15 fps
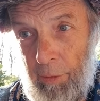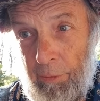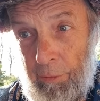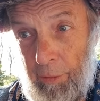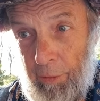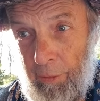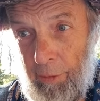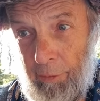
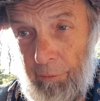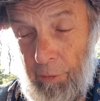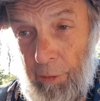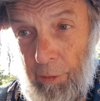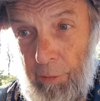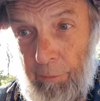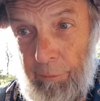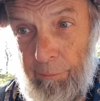tongue and
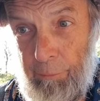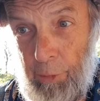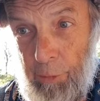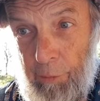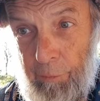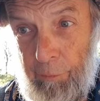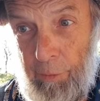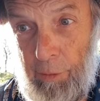groove,
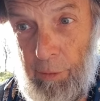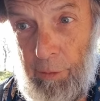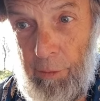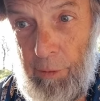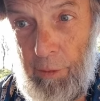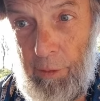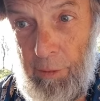beautiful.